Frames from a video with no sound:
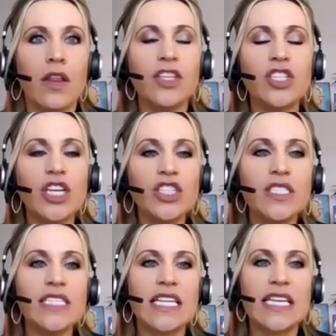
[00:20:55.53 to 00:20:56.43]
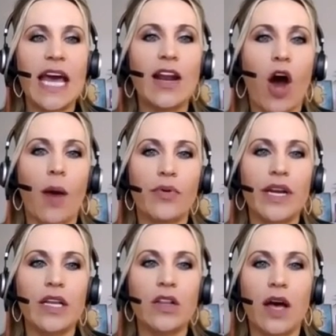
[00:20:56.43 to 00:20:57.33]
The changes to the net
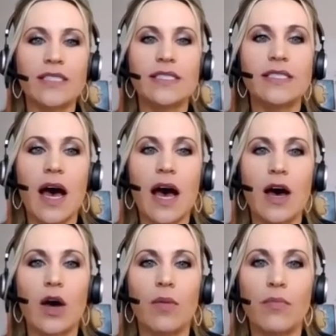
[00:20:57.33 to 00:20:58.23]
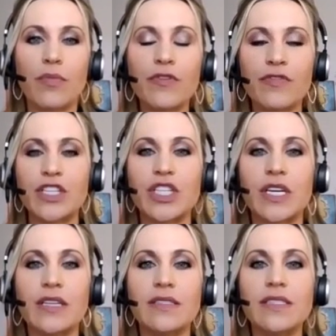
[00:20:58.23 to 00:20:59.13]
operating loss
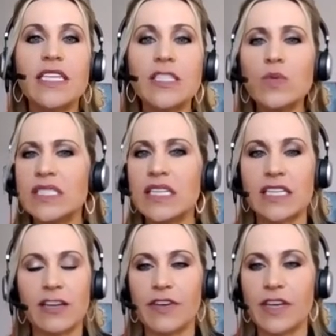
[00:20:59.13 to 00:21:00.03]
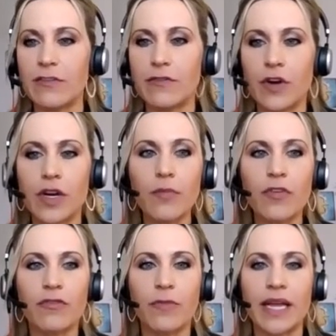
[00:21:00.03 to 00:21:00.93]
provisions, this was significant for a
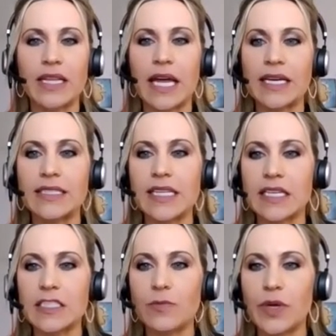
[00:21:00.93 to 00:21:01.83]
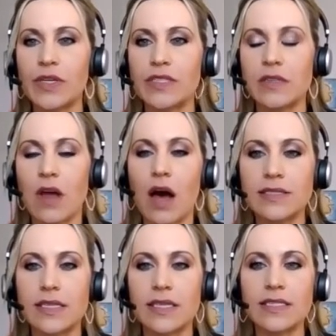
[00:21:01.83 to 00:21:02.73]
number of my clients that experienced
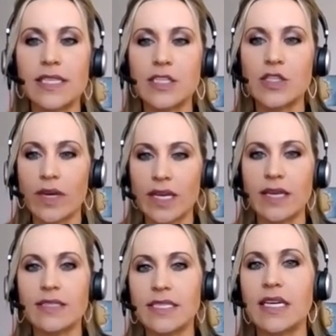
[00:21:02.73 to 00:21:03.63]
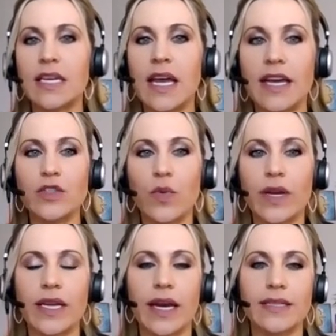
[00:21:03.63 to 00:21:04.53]
losses in 2018
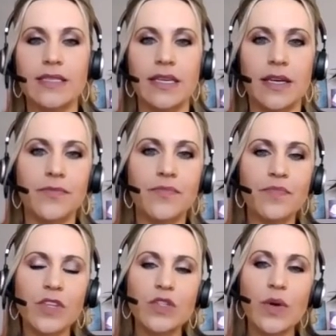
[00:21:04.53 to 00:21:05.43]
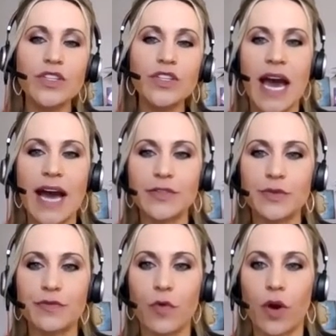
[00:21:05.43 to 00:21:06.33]
2019. So under tax
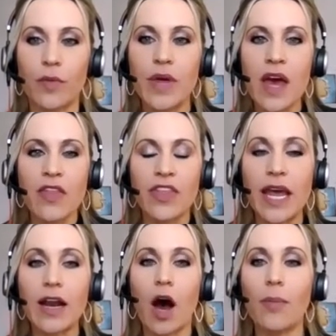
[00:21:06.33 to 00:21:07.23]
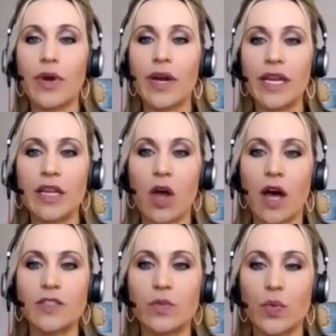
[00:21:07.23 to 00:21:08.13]
reform, the net operating
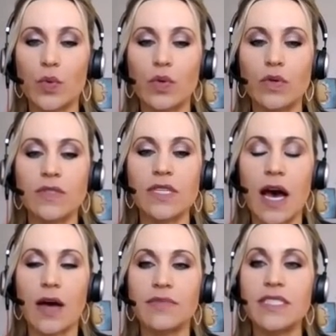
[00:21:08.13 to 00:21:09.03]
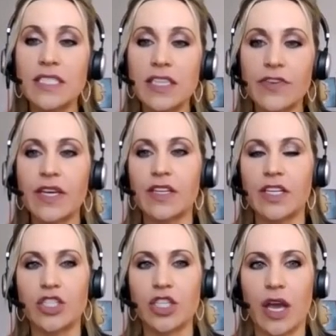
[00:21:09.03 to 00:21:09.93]
loss rules
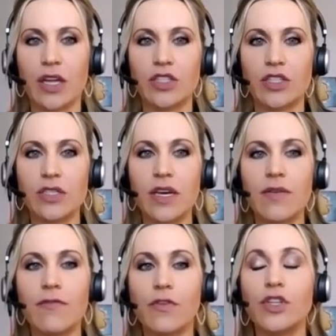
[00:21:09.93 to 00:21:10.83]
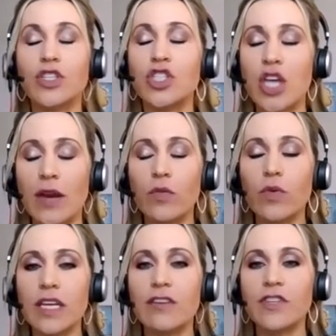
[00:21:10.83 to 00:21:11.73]
significantly changed.
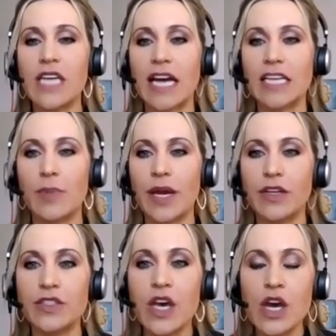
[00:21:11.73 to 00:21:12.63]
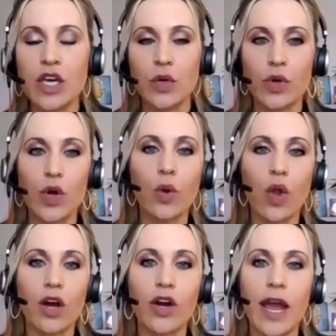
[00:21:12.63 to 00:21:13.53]
Generally for taxpayers, you were no
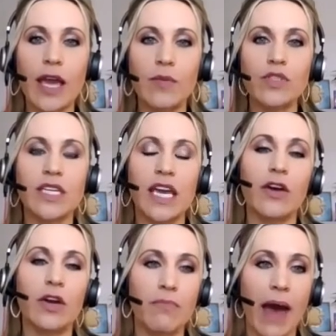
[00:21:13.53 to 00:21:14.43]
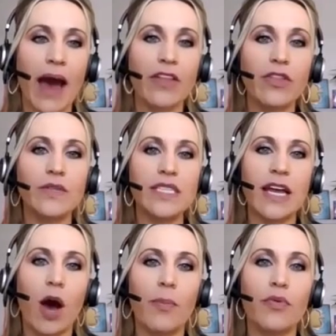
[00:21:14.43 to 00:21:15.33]
longer able to carry back those
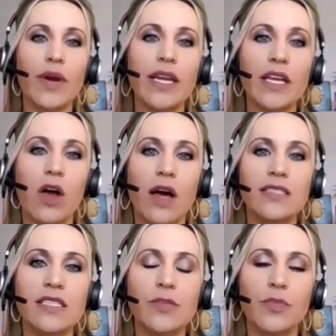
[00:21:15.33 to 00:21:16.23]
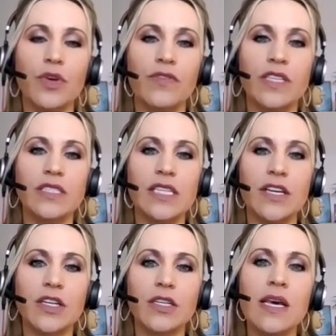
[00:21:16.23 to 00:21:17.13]
net operating losses to previous
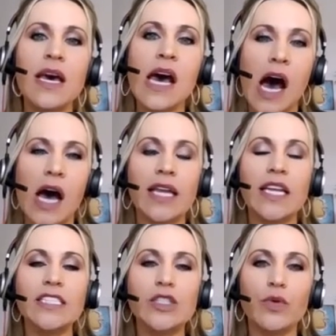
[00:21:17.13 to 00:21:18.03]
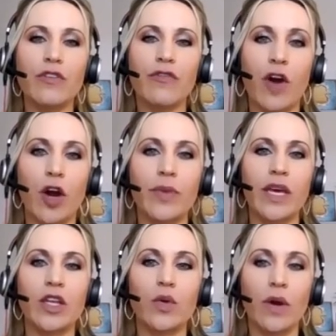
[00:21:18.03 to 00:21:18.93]
years unless you were in
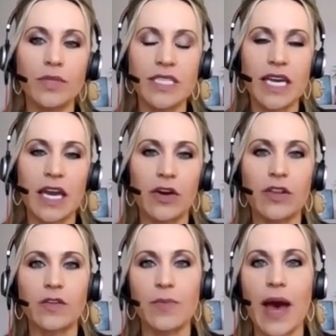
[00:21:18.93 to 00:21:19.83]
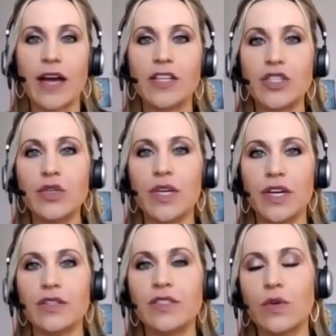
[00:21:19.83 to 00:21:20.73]
farming and you were able to carry those back 2
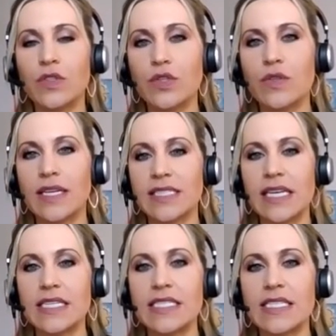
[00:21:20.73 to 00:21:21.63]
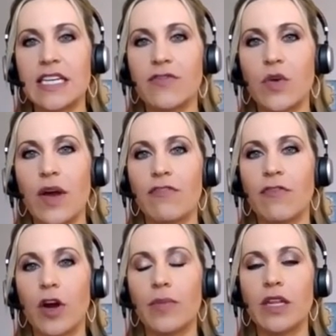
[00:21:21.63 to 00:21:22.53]
years. So in 2018, if you had a
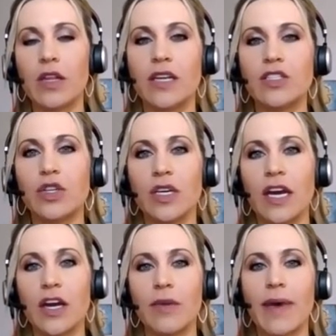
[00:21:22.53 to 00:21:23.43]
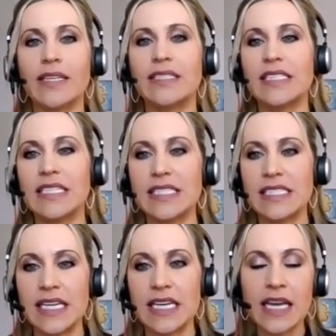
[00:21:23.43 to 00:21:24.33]
farming loss, you could carry it back to
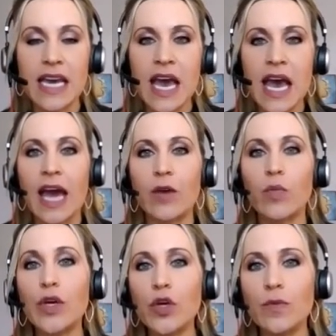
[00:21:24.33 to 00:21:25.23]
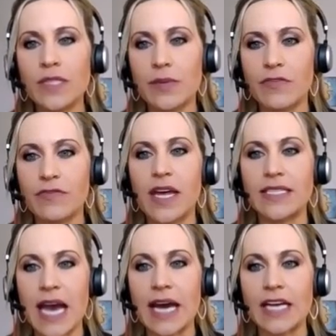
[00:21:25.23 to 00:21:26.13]
16 and recoup some of
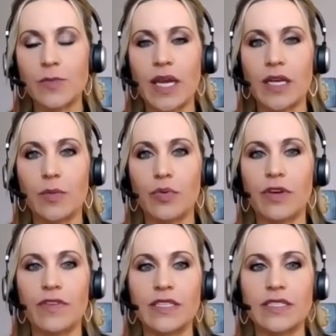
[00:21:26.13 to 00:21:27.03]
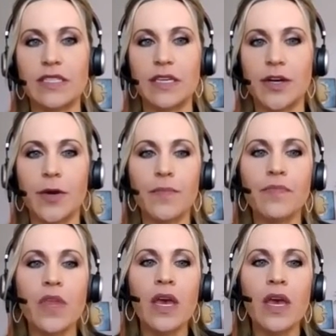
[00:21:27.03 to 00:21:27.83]
that tax paid in the previous year.